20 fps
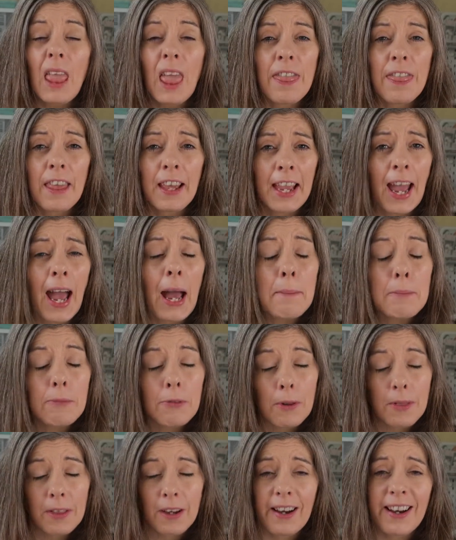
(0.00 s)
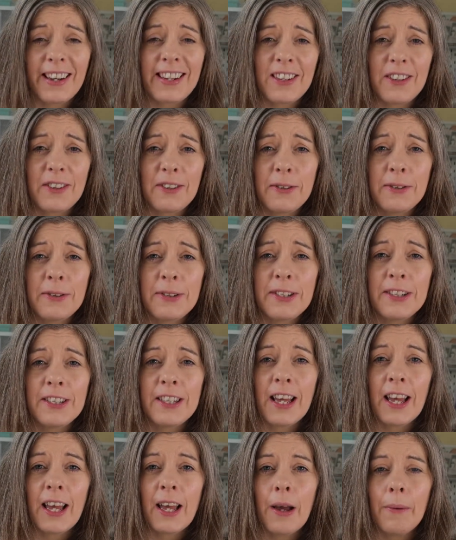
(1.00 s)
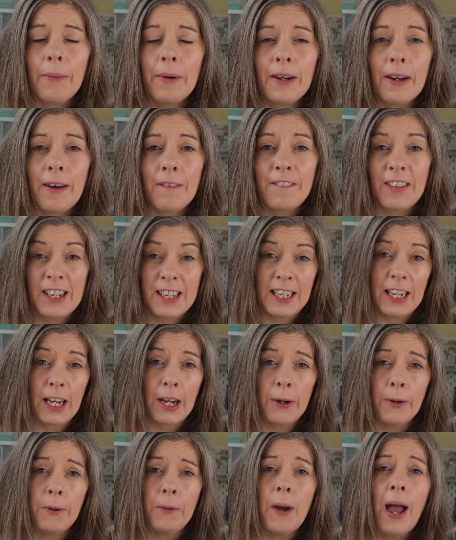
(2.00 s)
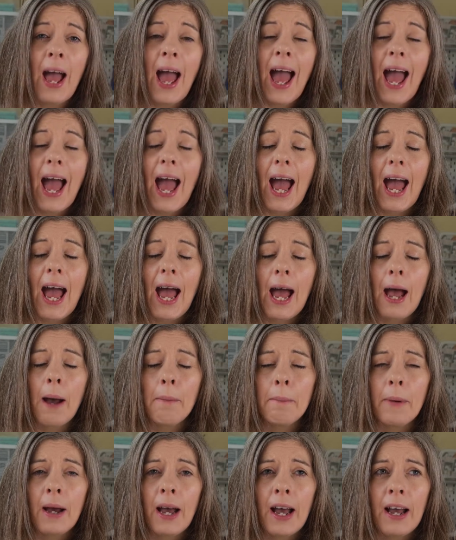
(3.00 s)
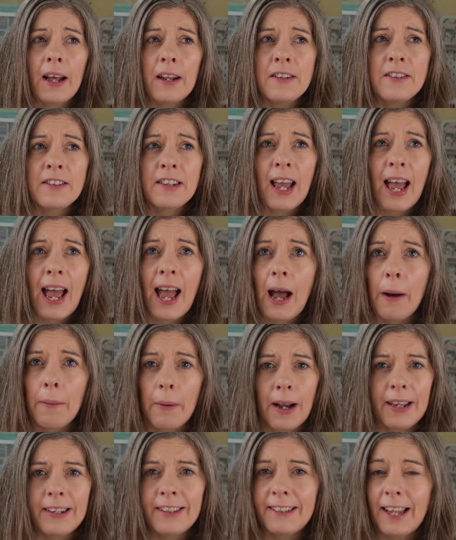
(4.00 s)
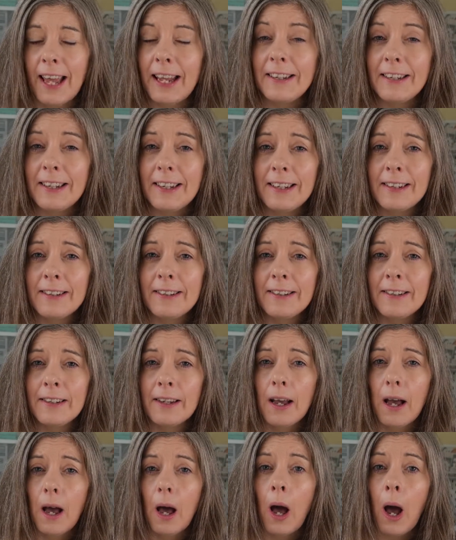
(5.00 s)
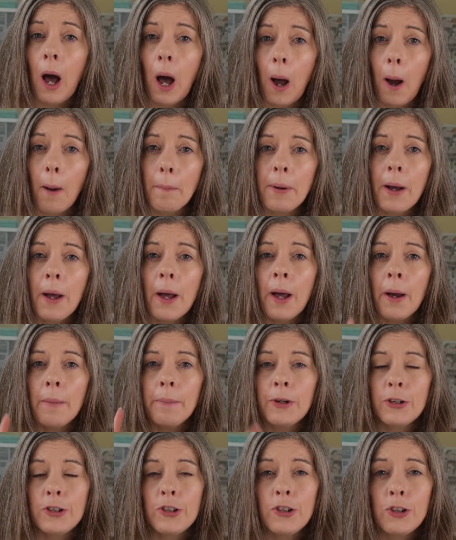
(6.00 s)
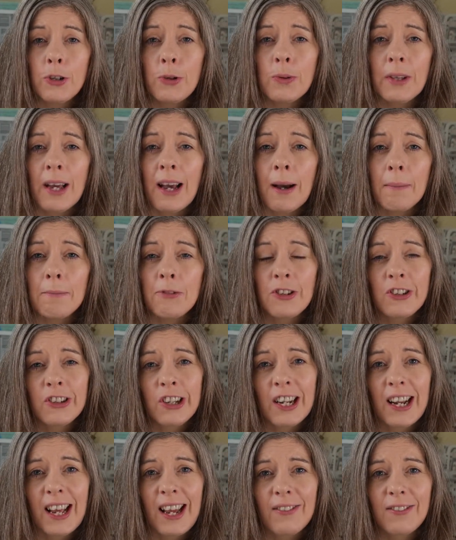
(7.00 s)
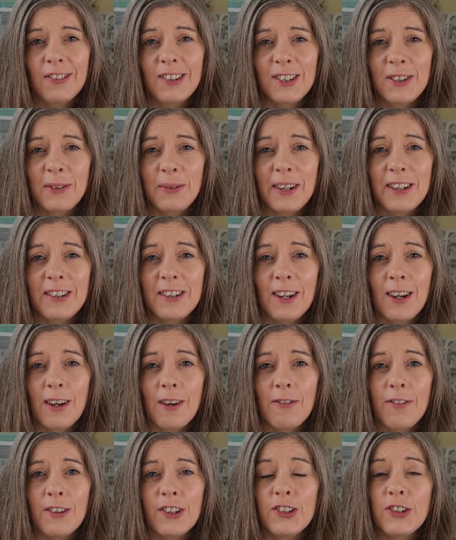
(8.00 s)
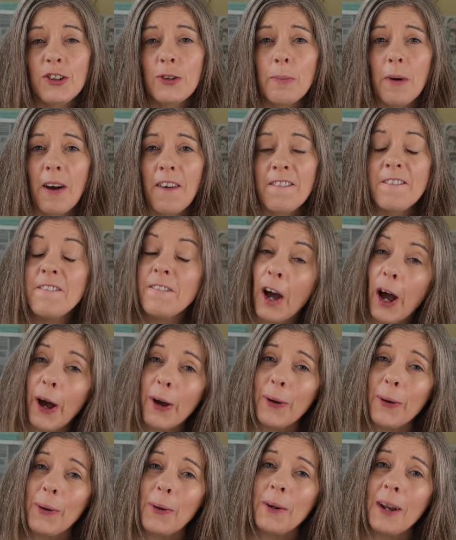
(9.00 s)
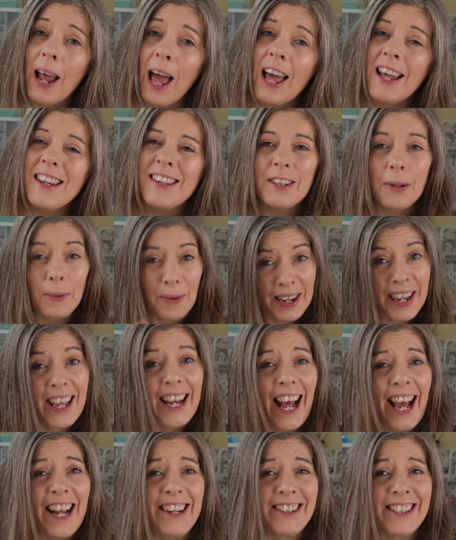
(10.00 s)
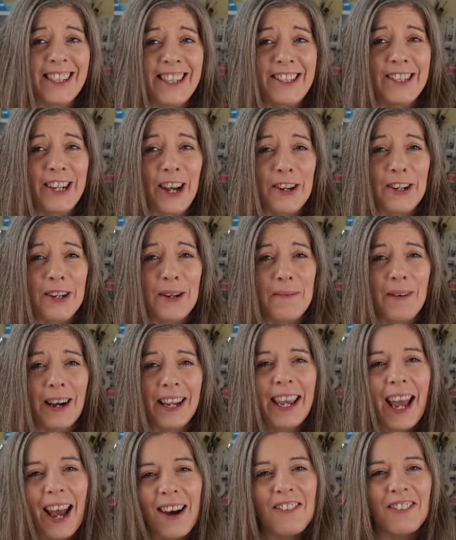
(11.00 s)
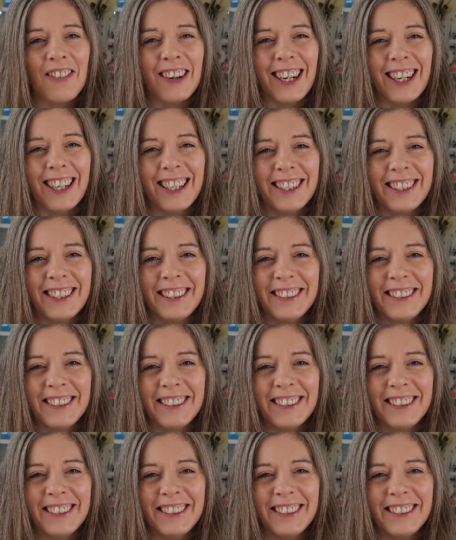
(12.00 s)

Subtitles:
the camera that I use when I video, and how I set it up. But to do that, I'm just going to have to switch over to my phone so I can actually show you my camera.